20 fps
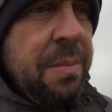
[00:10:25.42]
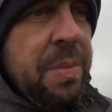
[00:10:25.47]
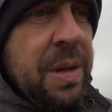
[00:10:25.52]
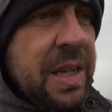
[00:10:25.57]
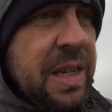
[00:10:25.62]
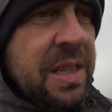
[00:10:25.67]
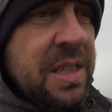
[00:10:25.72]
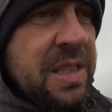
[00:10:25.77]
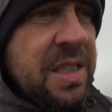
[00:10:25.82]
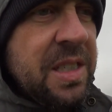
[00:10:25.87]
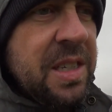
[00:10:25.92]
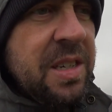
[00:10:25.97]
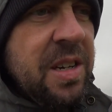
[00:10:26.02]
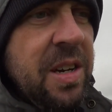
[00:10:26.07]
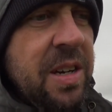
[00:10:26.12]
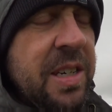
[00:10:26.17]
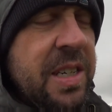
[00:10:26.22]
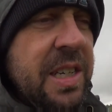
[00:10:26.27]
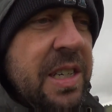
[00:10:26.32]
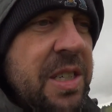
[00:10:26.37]
because the
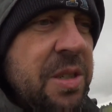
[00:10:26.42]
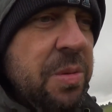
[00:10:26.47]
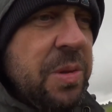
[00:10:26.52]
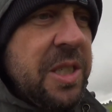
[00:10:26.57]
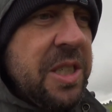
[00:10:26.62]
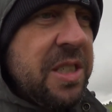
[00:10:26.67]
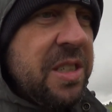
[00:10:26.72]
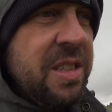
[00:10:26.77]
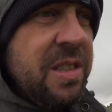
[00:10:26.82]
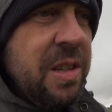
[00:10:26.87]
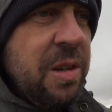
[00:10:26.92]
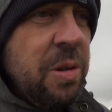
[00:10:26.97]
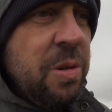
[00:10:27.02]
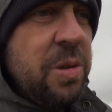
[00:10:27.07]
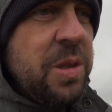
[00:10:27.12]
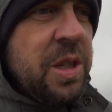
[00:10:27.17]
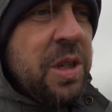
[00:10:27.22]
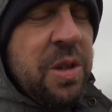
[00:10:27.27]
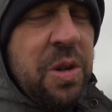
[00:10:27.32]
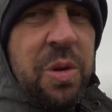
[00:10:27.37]
carcass was
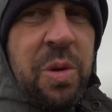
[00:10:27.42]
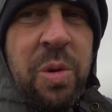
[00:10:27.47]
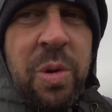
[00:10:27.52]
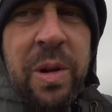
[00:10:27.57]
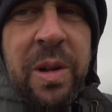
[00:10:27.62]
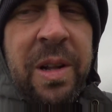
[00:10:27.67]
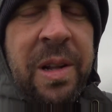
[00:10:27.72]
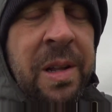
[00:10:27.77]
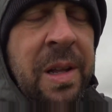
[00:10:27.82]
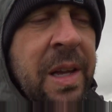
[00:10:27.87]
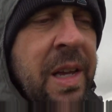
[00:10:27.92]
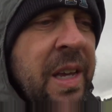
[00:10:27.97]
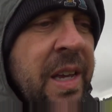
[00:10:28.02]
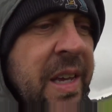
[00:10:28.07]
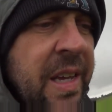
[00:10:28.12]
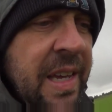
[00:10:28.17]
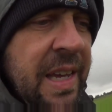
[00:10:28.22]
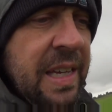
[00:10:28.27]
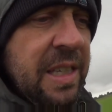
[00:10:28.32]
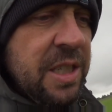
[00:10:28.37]
slow to cool.
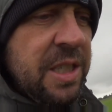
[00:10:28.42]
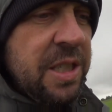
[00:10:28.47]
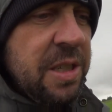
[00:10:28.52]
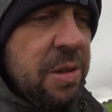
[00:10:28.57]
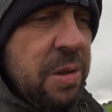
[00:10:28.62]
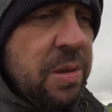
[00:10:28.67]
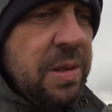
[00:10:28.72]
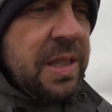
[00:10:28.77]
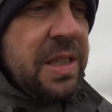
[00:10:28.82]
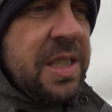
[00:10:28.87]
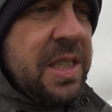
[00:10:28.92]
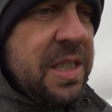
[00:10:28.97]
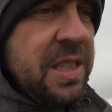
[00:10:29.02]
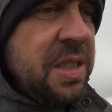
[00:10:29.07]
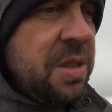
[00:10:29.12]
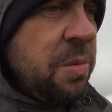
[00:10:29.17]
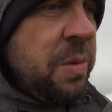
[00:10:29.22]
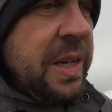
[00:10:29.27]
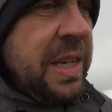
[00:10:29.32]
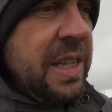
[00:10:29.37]
And so this
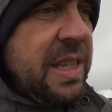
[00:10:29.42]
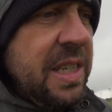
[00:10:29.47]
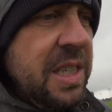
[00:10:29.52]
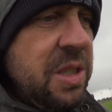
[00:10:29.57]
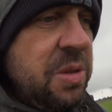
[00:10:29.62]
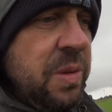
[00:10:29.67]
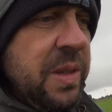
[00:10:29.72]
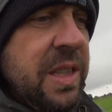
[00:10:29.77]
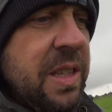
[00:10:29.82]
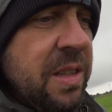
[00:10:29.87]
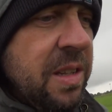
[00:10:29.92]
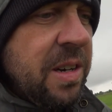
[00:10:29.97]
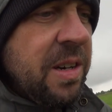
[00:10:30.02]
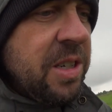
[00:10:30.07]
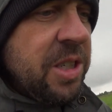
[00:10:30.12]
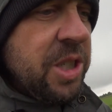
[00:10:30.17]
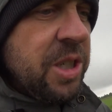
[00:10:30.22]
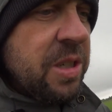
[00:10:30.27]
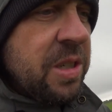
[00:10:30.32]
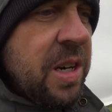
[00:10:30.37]
is the way it is with the
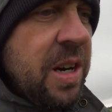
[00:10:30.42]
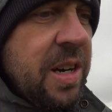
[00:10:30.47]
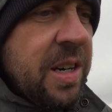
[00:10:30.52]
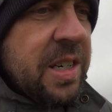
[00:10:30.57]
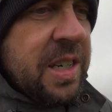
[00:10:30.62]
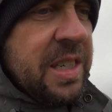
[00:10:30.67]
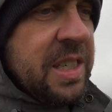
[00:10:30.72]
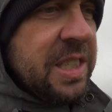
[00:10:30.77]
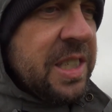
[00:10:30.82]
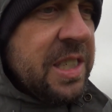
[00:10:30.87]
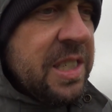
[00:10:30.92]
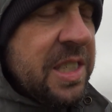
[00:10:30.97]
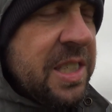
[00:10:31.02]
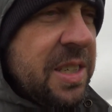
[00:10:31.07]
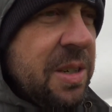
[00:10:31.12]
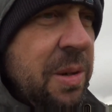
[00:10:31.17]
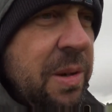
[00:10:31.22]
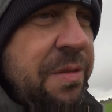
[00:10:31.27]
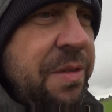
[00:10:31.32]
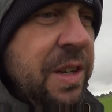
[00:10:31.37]
larger carcasses.
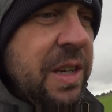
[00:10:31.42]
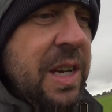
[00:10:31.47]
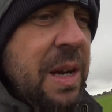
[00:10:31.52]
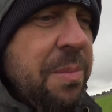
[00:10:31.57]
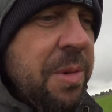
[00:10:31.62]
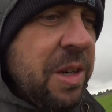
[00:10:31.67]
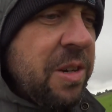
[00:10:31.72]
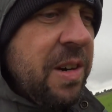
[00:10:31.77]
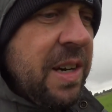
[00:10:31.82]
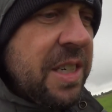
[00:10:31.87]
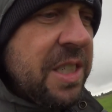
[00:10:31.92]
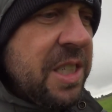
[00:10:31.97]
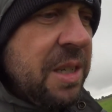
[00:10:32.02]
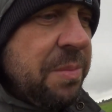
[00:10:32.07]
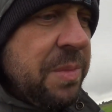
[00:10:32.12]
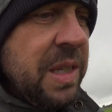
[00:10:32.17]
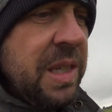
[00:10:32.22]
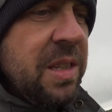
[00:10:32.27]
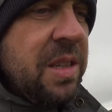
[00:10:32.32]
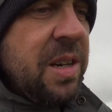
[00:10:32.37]
So if you come across
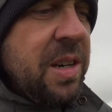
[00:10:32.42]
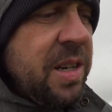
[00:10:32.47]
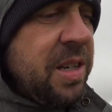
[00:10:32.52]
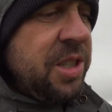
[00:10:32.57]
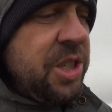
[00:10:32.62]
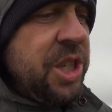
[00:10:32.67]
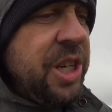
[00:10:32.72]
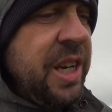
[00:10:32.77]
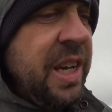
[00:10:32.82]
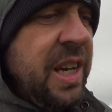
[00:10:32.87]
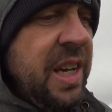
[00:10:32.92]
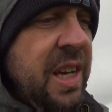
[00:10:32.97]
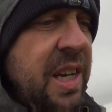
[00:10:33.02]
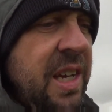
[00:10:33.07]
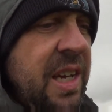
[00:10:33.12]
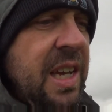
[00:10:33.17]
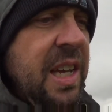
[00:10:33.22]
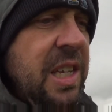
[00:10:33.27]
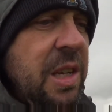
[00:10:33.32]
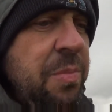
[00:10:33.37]
something large
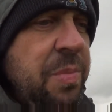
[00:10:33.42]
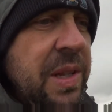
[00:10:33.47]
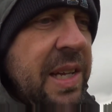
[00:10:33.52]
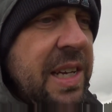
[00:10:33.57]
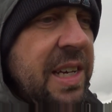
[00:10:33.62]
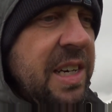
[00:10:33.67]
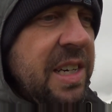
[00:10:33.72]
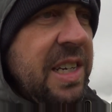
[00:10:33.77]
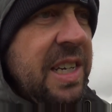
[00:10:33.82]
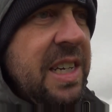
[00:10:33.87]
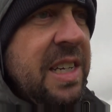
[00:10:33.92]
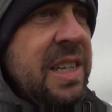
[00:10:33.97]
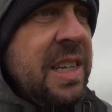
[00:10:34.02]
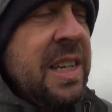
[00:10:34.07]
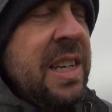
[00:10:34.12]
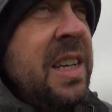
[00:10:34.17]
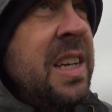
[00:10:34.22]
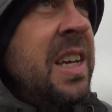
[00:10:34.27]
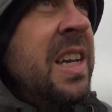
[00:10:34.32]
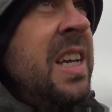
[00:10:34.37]
and you plan on
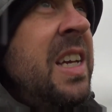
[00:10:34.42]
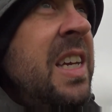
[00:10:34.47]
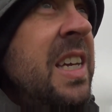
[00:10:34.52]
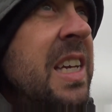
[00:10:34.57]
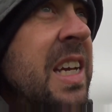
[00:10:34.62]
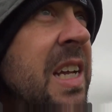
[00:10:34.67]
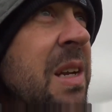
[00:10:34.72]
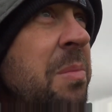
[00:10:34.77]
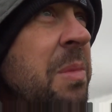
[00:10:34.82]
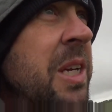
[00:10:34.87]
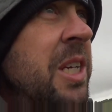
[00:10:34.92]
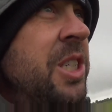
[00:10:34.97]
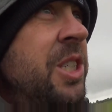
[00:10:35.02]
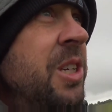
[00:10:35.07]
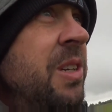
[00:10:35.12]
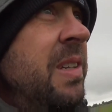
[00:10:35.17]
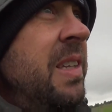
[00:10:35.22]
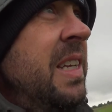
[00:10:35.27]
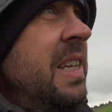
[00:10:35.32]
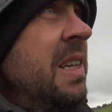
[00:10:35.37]
eating it, you got to make
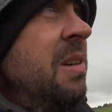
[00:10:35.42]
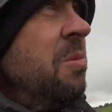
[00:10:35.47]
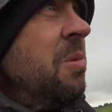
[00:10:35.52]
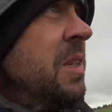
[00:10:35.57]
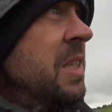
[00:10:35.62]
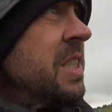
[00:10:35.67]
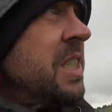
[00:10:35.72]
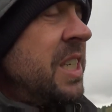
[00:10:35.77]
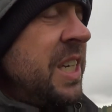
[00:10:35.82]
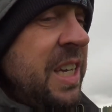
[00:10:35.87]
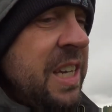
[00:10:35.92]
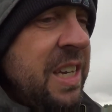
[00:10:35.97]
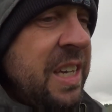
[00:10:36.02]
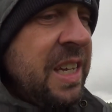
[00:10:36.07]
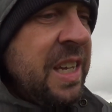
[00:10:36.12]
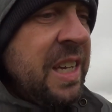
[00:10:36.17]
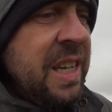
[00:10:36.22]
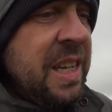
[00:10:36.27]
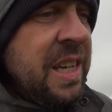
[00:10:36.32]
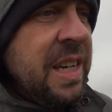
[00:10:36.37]
sure that it was
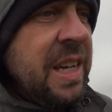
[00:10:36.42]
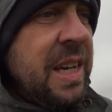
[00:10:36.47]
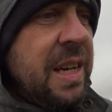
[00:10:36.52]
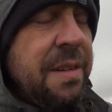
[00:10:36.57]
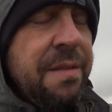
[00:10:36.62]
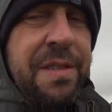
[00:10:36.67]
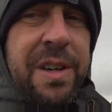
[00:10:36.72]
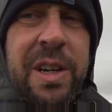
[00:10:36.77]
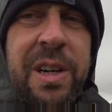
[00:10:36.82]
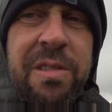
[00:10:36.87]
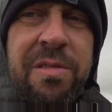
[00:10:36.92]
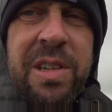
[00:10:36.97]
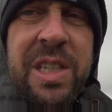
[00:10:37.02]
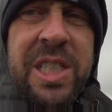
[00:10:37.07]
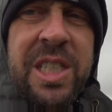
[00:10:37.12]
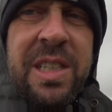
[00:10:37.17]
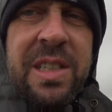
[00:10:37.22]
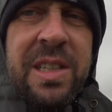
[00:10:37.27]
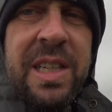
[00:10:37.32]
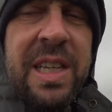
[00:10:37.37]
very
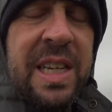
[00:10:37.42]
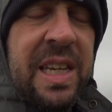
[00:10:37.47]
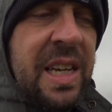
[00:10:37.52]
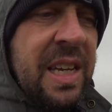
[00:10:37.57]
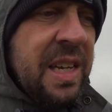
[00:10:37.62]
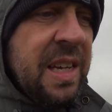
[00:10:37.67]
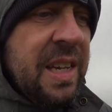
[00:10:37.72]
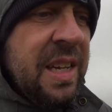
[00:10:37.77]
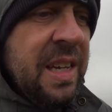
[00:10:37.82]
recently